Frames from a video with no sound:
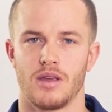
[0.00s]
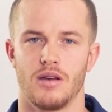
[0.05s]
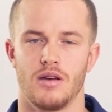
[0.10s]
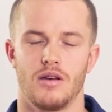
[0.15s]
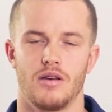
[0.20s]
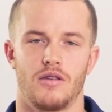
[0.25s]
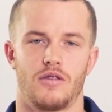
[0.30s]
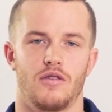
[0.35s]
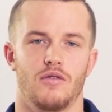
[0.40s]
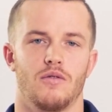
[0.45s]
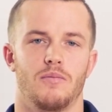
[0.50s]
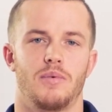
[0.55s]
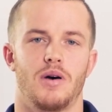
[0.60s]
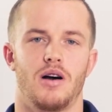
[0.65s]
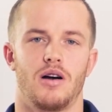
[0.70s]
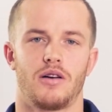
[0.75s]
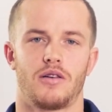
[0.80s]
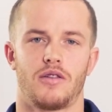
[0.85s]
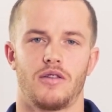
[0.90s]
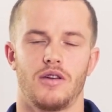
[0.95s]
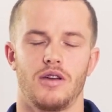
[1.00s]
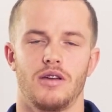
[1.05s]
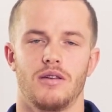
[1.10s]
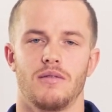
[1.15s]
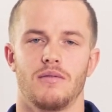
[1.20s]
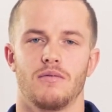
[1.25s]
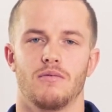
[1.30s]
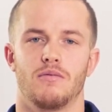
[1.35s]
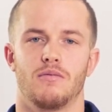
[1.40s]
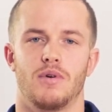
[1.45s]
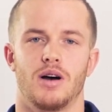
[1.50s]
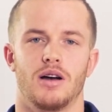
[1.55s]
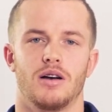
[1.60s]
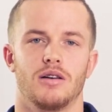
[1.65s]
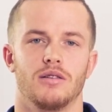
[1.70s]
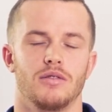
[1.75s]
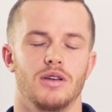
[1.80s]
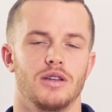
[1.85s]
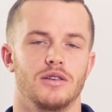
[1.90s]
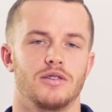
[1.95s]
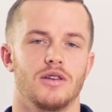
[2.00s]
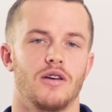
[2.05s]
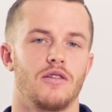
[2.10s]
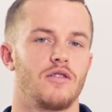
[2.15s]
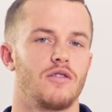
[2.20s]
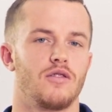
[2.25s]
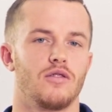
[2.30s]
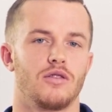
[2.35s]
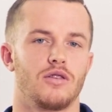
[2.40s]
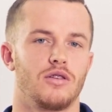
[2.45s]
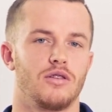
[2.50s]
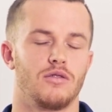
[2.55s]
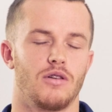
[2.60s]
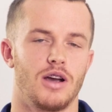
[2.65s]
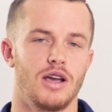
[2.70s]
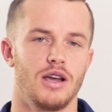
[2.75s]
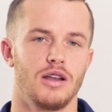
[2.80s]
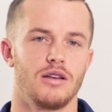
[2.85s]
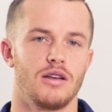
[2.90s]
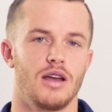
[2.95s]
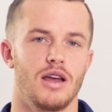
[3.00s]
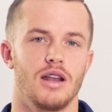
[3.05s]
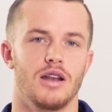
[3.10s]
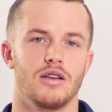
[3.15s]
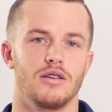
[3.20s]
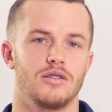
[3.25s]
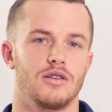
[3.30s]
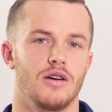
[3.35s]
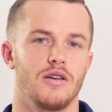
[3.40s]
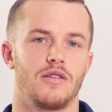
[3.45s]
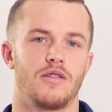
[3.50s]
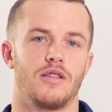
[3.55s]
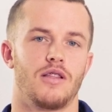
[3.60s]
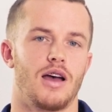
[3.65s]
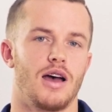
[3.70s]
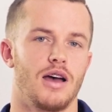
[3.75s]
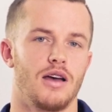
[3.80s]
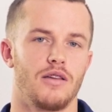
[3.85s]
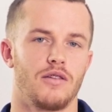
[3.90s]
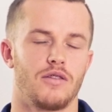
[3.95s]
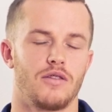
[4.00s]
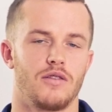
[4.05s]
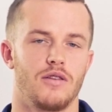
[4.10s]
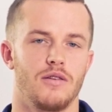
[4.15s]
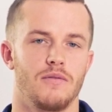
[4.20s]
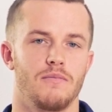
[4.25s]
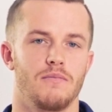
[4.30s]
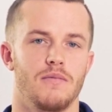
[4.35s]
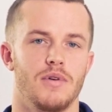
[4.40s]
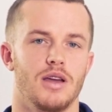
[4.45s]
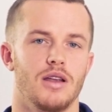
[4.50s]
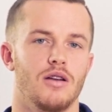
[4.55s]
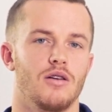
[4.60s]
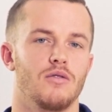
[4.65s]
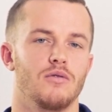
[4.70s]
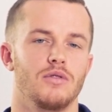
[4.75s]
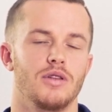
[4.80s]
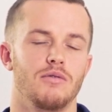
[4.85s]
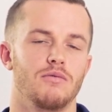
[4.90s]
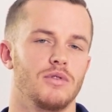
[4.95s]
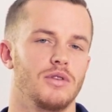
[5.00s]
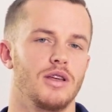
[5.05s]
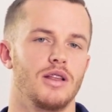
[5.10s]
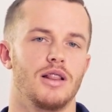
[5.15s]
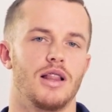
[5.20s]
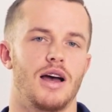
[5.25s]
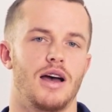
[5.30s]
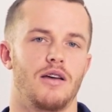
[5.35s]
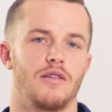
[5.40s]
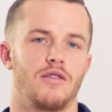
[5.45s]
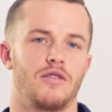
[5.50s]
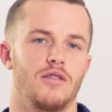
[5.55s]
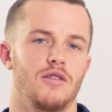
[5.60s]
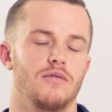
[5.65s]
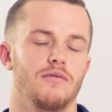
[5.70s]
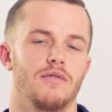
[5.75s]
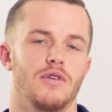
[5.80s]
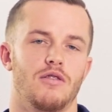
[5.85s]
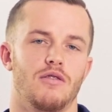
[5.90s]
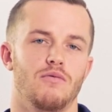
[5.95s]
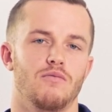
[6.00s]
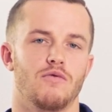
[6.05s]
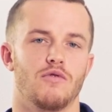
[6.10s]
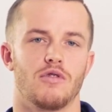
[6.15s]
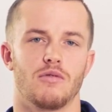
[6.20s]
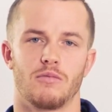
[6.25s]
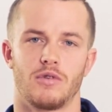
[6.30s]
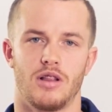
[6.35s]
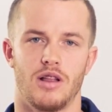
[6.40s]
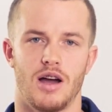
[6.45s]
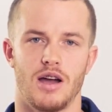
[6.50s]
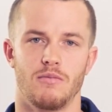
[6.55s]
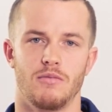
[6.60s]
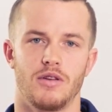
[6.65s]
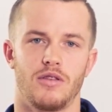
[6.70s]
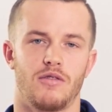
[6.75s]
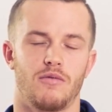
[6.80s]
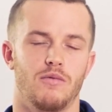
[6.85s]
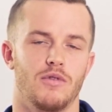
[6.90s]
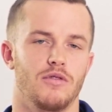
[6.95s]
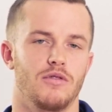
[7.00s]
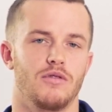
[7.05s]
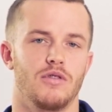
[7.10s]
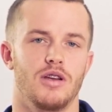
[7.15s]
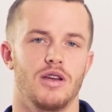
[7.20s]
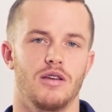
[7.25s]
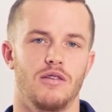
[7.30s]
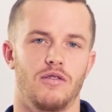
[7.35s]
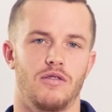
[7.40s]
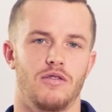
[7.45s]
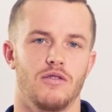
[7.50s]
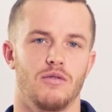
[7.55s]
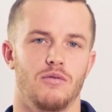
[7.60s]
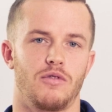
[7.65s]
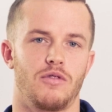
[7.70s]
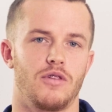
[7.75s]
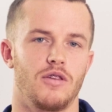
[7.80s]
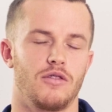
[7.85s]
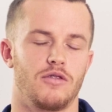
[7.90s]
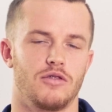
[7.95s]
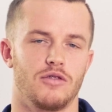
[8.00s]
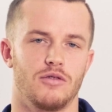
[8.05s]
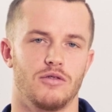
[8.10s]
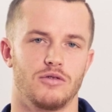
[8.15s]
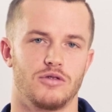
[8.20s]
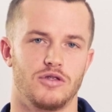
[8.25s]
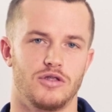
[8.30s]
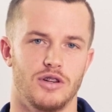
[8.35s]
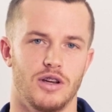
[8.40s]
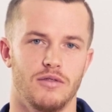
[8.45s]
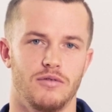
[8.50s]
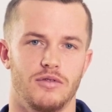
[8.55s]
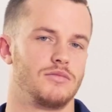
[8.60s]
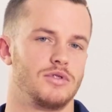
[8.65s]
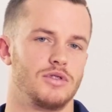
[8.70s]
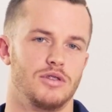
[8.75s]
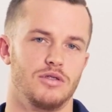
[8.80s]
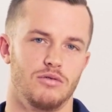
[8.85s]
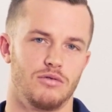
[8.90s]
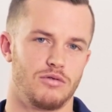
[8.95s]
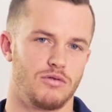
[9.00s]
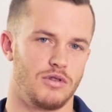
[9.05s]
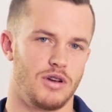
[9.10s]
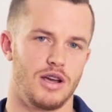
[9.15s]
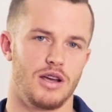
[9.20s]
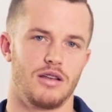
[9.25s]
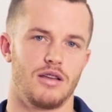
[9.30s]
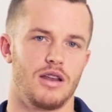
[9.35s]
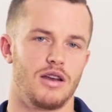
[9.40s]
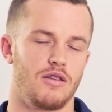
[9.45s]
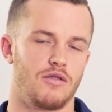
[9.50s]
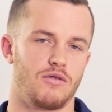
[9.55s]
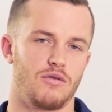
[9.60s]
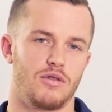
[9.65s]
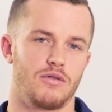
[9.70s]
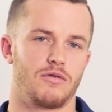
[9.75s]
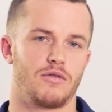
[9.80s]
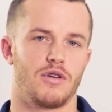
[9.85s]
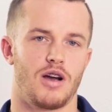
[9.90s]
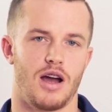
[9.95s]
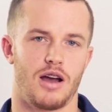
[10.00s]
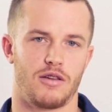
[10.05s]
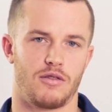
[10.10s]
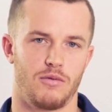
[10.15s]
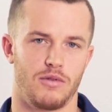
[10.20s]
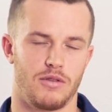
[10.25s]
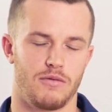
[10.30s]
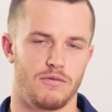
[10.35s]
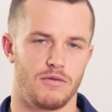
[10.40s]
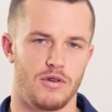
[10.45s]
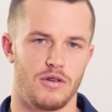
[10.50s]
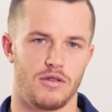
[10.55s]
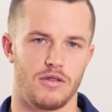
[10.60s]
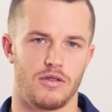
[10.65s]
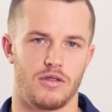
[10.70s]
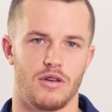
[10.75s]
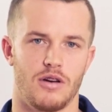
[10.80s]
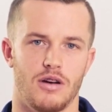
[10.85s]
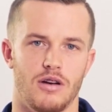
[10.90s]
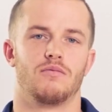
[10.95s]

So epoxy, while it does look great and it does last, it only really lasts in very warm climates where there is no seasonal shift to create any sort of cracks with the freeze and thaw.